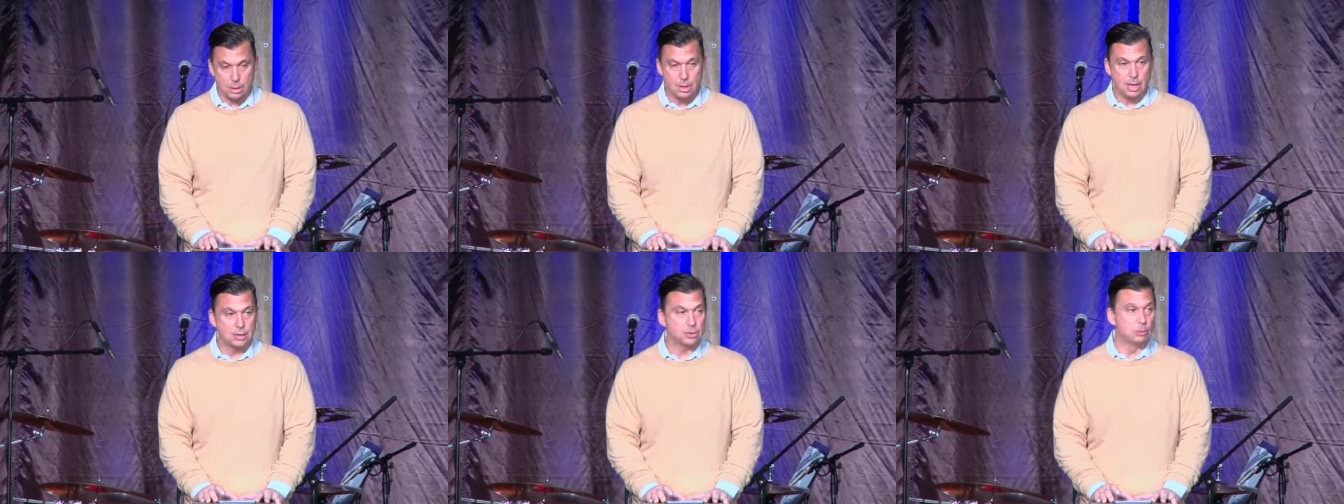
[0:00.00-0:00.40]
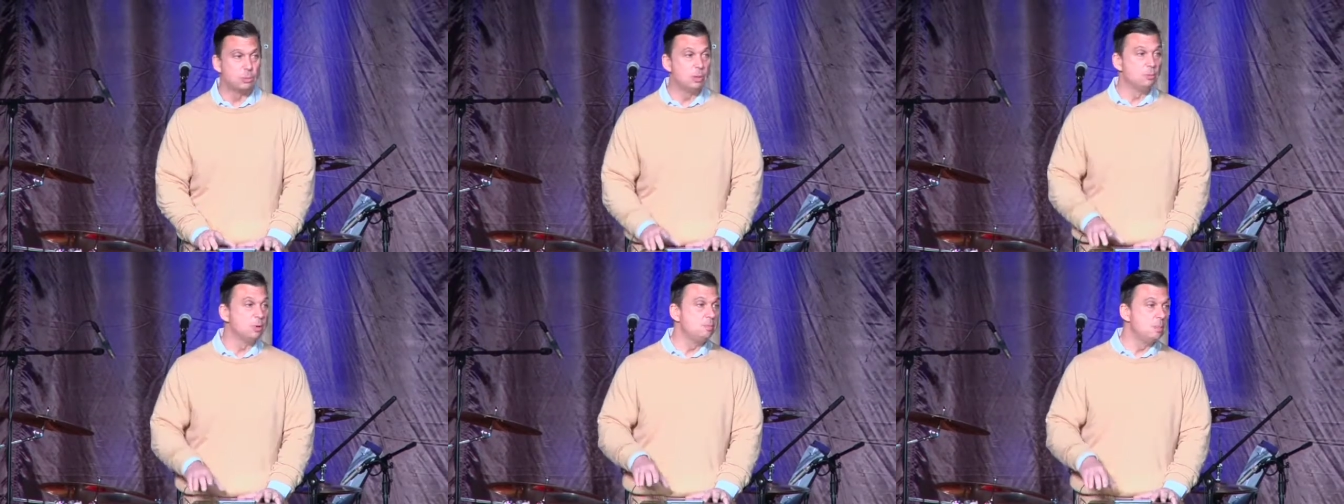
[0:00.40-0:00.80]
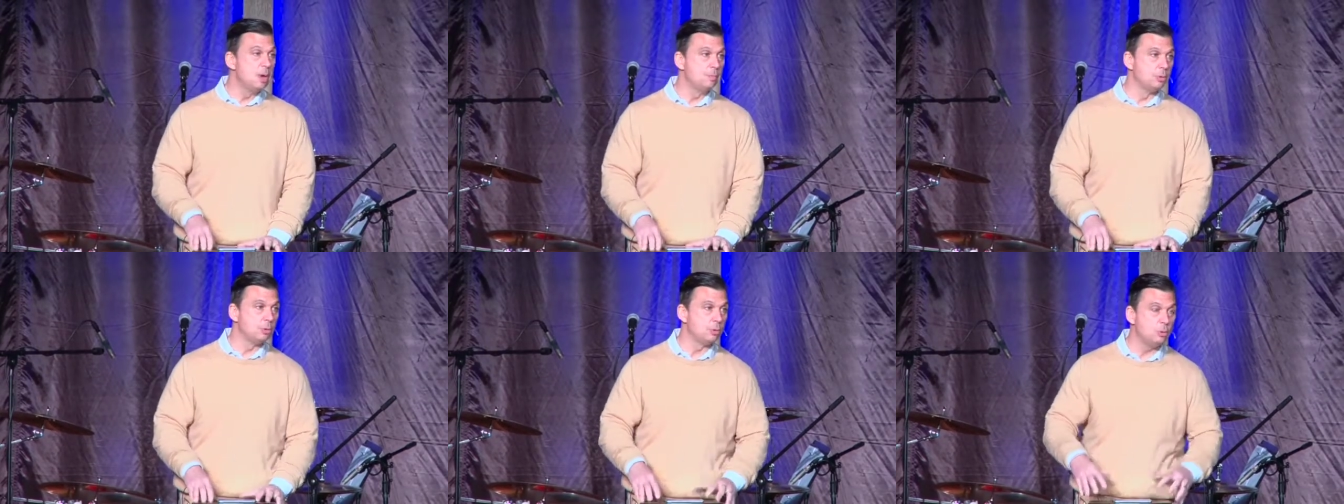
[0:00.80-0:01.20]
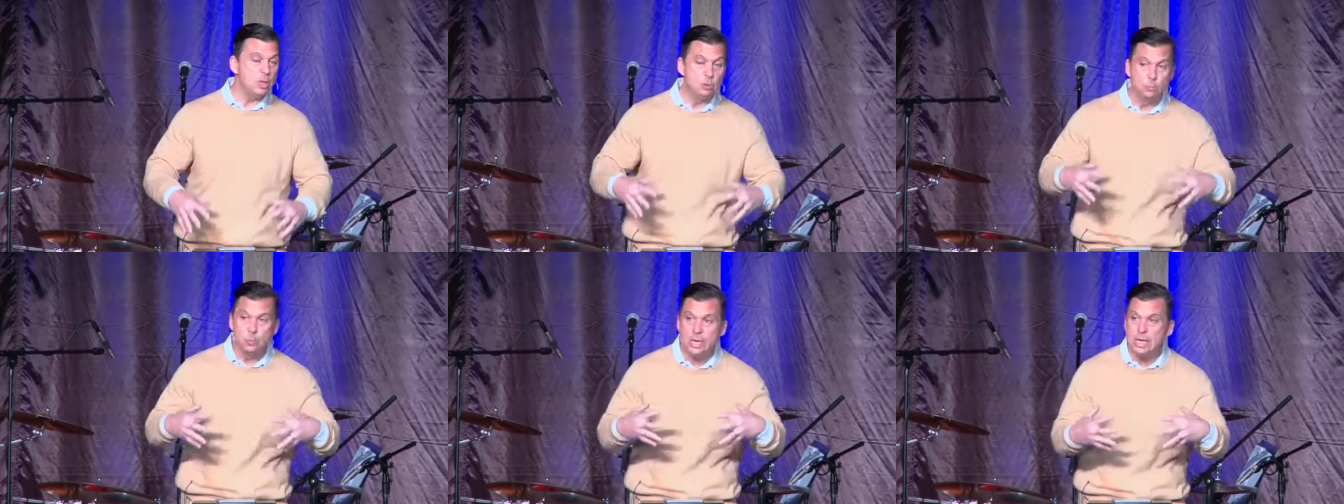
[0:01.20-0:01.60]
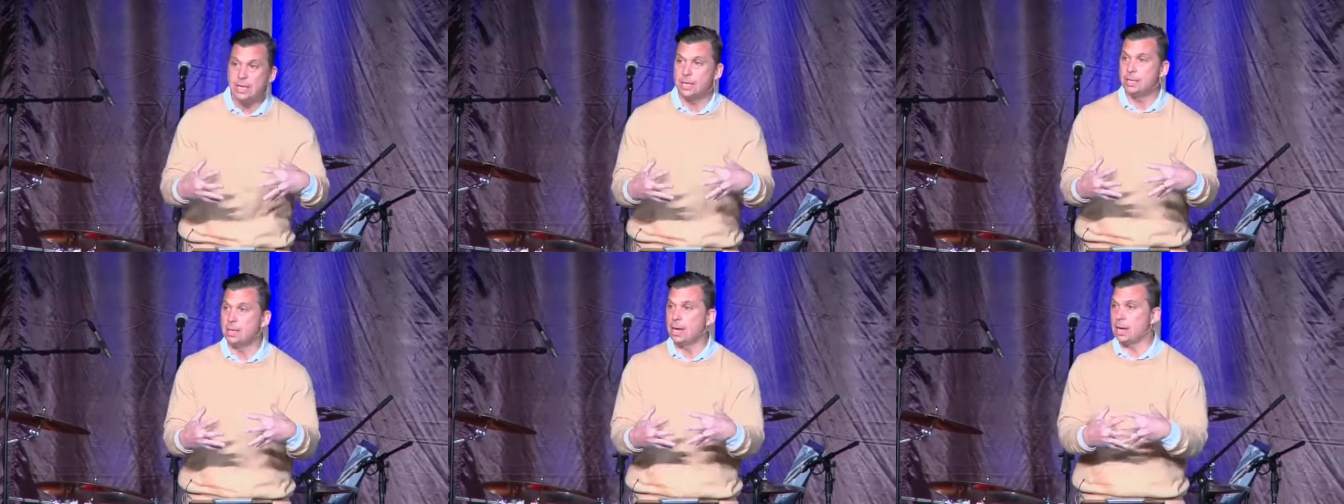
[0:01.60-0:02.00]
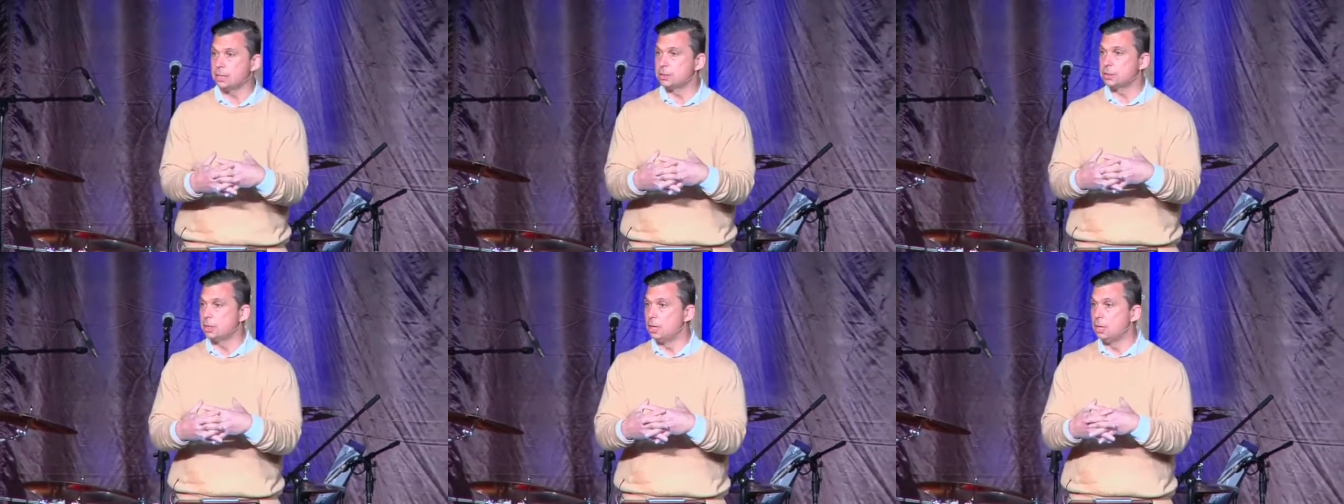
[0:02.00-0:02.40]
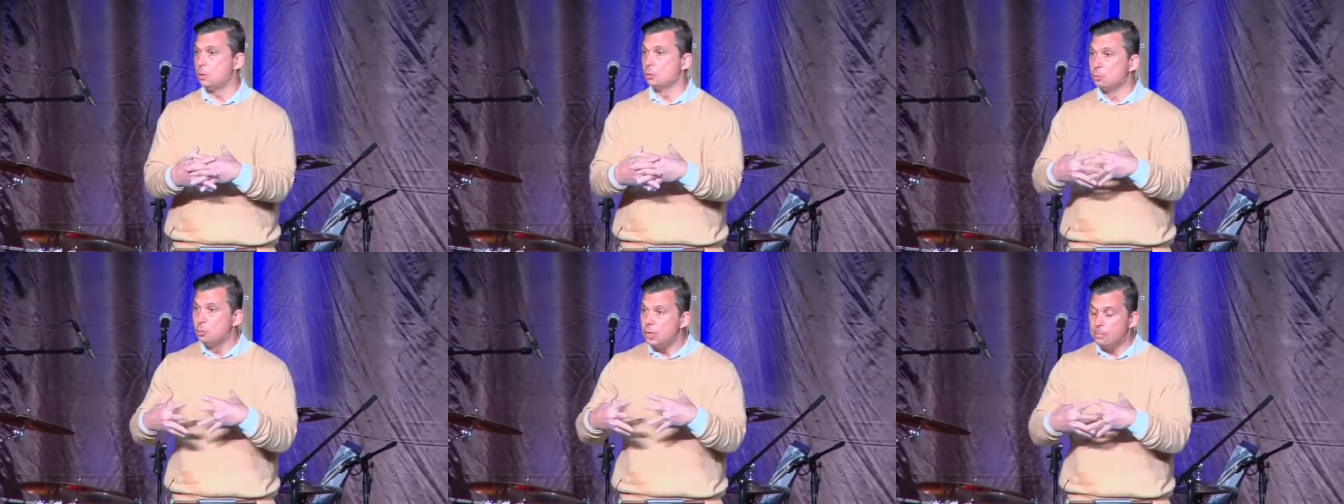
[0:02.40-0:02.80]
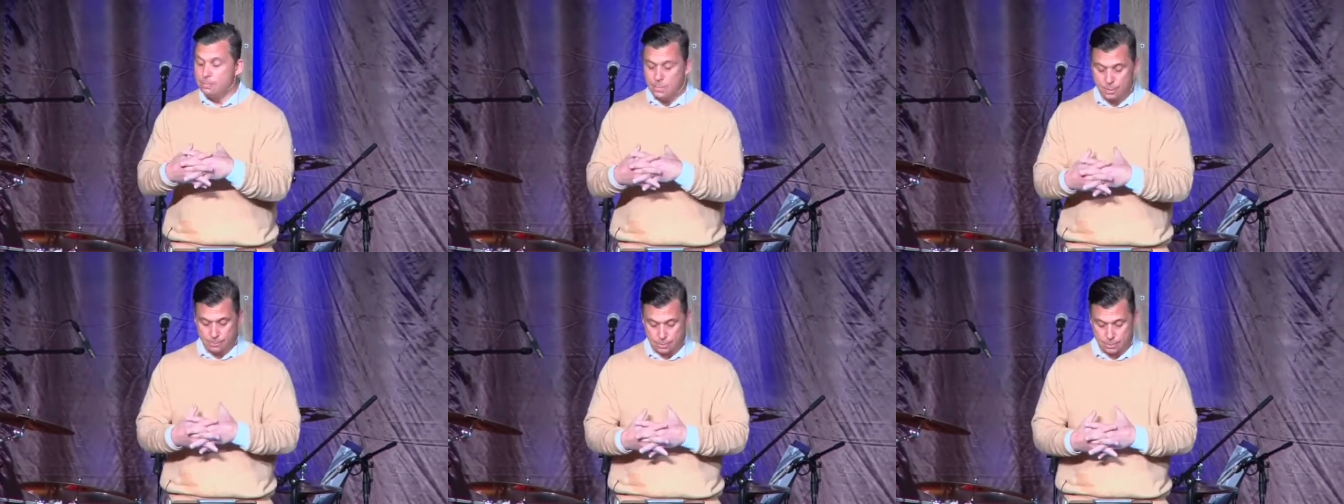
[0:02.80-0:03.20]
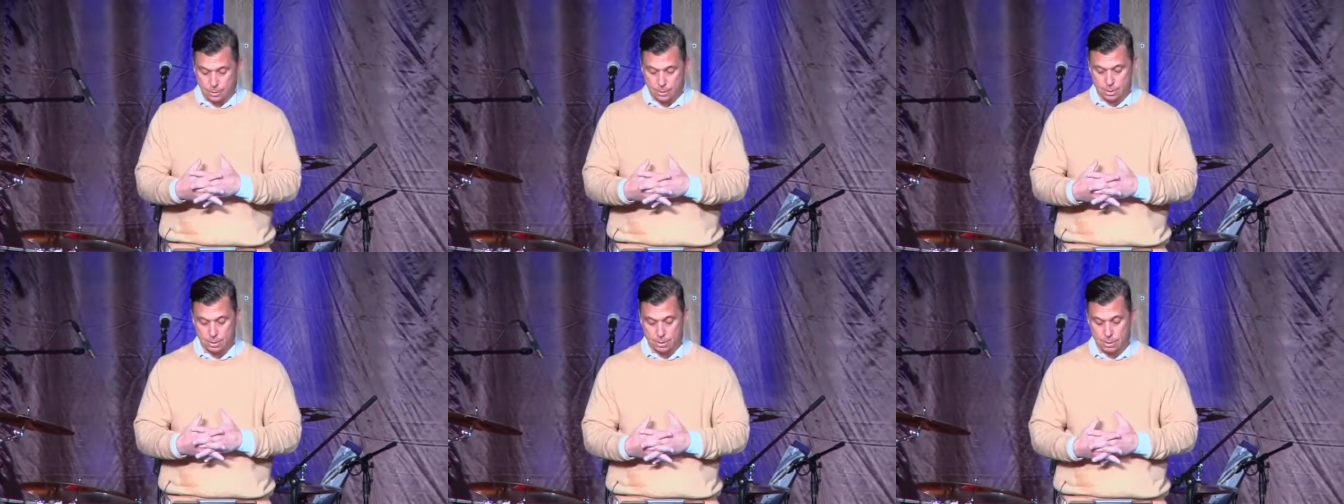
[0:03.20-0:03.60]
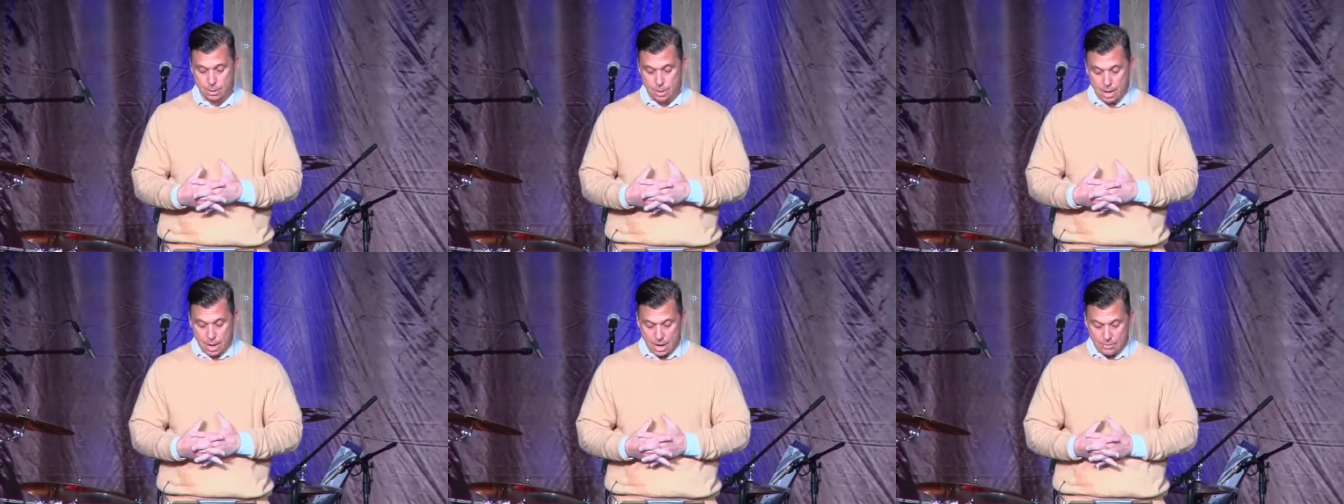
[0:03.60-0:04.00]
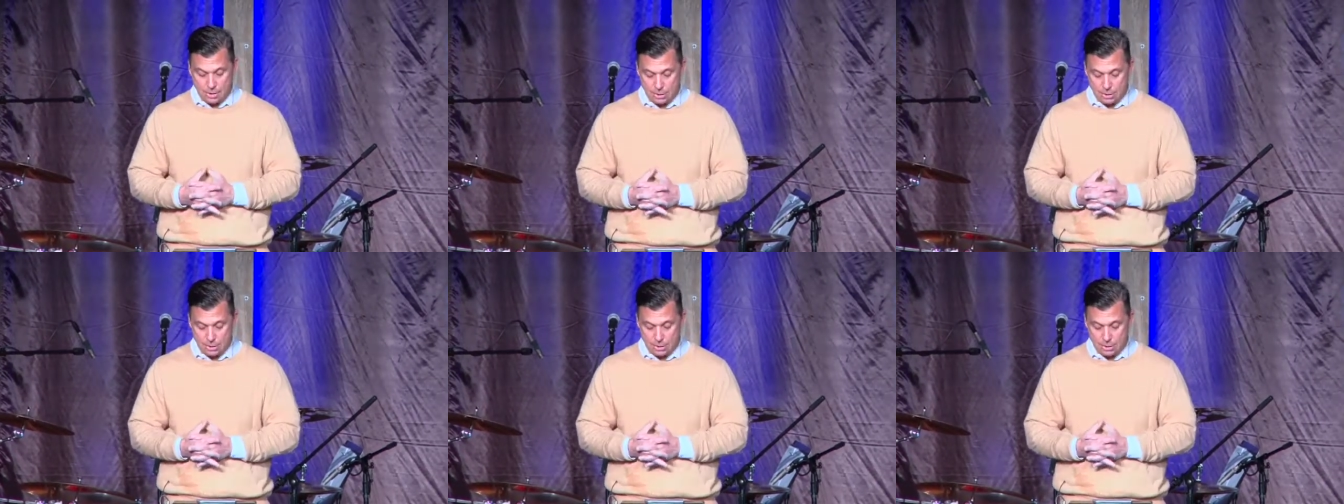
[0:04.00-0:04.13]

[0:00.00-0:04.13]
And so we remember, we reconnect, remember. And then,